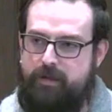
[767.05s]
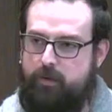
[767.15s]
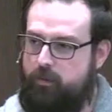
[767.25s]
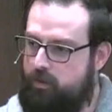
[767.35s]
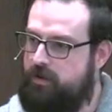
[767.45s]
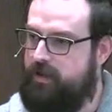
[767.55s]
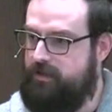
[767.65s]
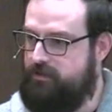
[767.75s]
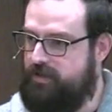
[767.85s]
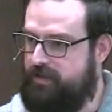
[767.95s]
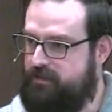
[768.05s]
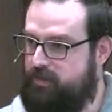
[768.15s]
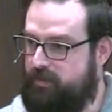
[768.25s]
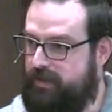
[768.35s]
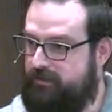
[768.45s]
when we're not using this
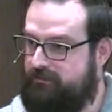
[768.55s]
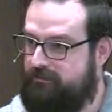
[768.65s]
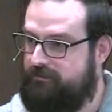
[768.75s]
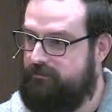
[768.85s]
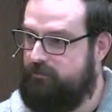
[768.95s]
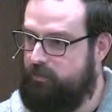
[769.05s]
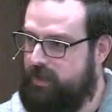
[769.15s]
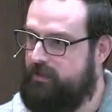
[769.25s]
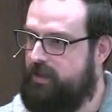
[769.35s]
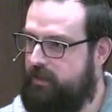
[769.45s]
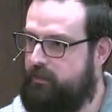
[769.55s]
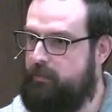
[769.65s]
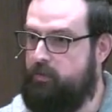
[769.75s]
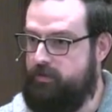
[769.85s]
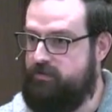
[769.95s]
building, we can let other
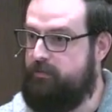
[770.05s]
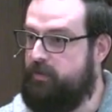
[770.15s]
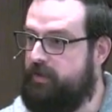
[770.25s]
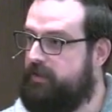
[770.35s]
people use the building.